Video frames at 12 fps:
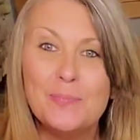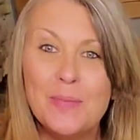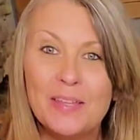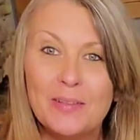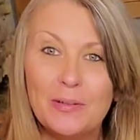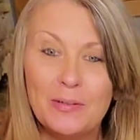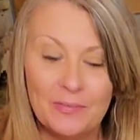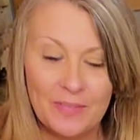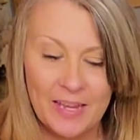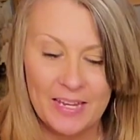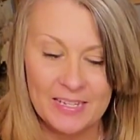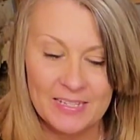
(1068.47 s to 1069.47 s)
meatloaf,
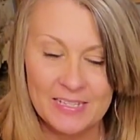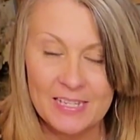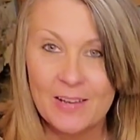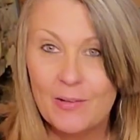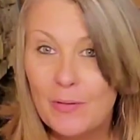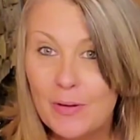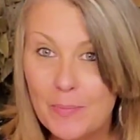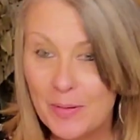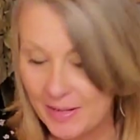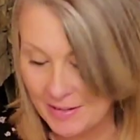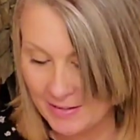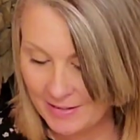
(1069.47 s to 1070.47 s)
and
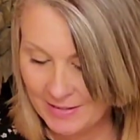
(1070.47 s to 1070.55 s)
cornbread.